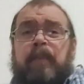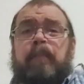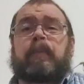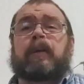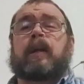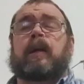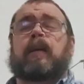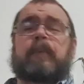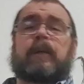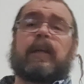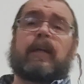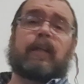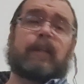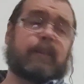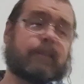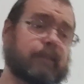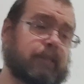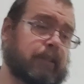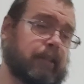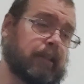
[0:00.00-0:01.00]
But I'll be
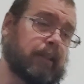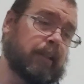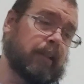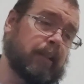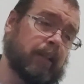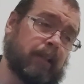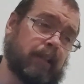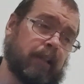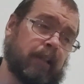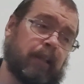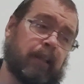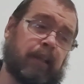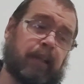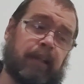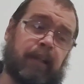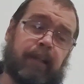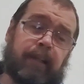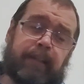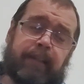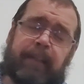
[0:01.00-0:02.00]
honest,
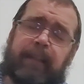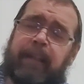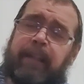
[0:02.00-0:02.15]
that